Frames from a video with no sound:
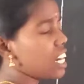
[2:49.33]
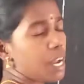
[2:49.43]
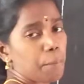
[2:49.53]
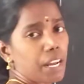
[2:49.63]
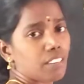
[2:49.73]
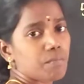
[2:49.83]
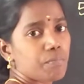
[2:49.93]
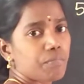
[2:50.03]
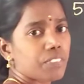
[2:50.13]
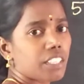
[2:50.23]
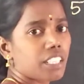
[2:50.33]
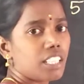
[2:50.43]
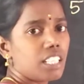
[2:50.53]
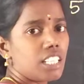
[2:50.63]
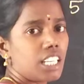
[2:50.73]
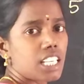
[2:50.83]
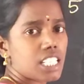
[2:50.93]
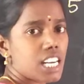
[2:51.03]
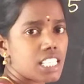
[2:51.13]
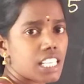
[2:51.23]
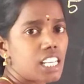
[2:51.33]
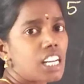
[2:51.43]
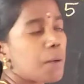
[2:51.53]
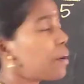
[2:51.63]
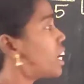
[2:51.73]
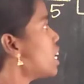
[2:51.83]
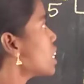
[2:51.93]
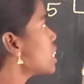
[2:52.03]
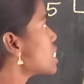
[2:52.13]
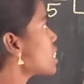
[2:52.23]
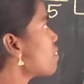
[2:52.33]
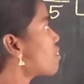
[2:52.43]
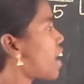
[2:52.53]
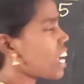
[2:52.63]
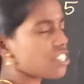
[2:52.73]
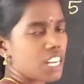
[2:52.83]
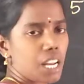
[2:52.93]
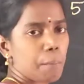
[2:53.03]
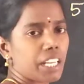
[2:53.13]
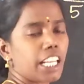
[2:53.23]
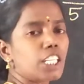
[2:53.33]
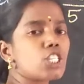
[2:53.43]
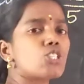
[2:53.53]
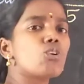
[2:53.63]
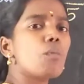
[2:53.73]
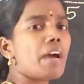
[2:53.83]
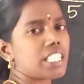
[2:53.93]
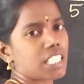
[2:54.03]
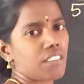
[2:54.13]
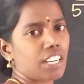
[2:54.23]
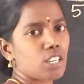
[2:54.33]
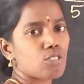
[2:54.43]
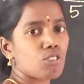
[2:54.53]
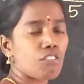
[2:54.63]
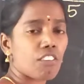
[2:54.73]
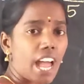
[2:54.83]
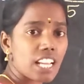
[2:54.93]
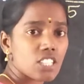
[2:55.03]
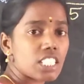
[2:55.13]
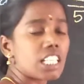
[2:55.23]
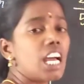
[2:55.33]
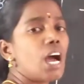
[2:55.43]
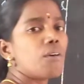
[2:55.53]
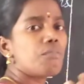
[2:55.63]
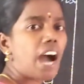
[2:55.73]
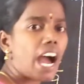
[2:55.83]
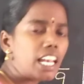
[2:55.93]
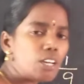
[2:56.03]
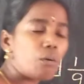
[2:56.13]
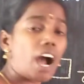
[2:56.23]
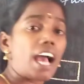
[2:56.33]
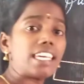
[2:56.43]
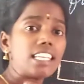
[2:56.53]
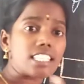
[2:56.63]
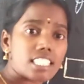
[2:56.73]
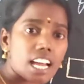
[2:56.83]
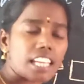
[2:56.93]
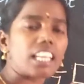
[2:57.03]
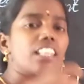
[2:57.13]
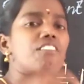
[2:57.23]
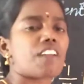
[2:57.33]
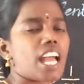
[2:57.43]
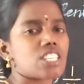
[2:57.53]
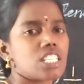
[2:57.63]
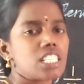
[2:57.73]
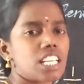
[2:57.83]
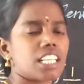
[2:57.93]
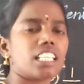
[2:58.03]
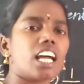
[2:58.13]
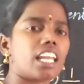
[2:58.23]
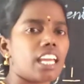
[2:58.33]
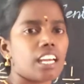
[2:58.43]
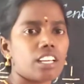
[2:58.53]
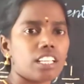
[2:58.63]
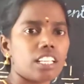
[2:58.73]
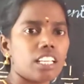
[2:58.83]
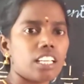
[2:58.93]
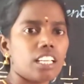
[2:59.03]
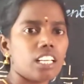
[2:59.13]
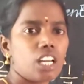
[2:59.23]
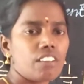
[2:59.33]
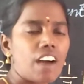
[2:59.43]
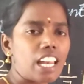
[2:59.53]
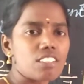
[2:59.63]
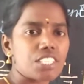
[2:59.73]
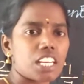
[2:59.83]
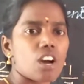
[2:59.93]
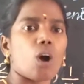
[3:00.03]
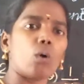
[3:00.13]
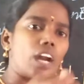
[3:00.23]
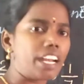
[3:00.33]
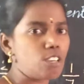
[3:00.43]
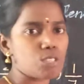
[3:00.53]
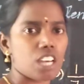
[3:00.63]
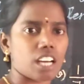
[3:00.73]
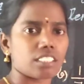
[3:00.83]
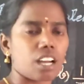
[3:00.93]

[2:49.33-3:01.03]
number. This is the fraction number, that is 2 by 7. So fractions value highest in the fractions la irundale values enna reduce agum.